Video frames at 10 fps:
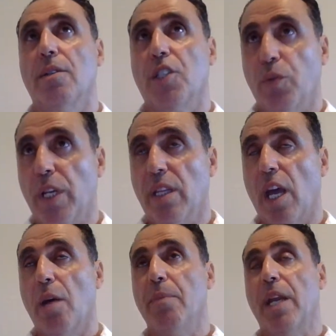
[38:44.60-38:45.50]
screened
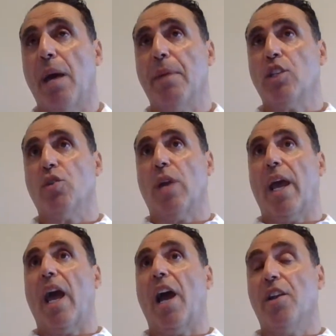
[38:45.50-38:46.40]
them, and I made sure
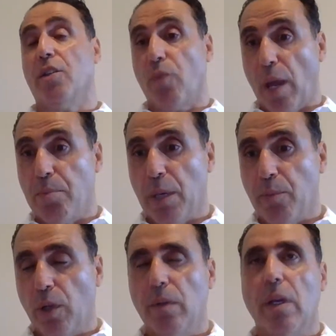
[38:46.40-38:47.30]
I hired the right
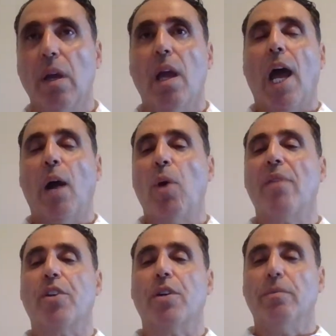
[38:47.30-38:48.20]
people.
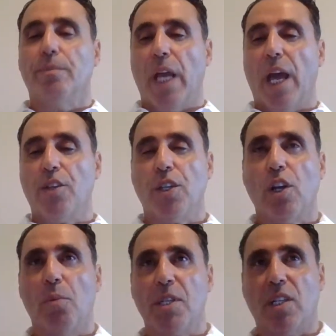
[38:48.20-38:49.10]
However, as you
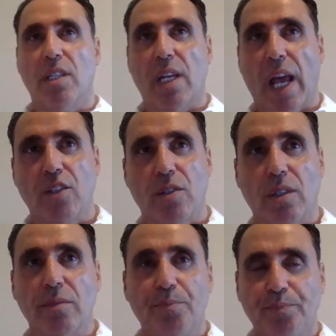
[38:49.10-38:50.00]
know, Mr.
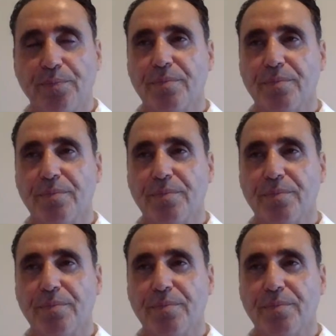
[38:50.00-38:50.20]
International,